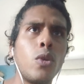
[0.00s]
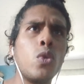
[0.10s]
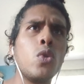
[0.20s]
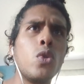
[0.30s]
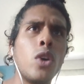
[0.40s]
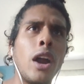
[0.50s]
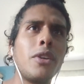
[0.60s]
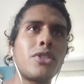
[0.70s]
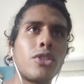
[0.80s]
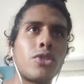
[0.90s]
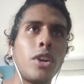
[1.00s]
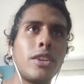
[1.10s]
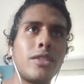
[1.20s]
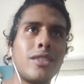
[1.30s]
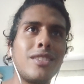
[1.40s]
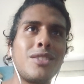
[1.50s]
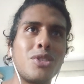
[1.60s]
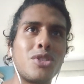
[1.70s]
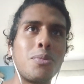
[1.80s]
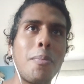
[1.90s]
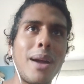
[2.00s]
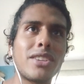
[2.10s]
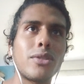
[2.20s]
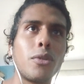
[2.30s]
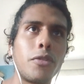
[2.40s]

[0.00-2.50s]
Ooh, Harrison tried to smash him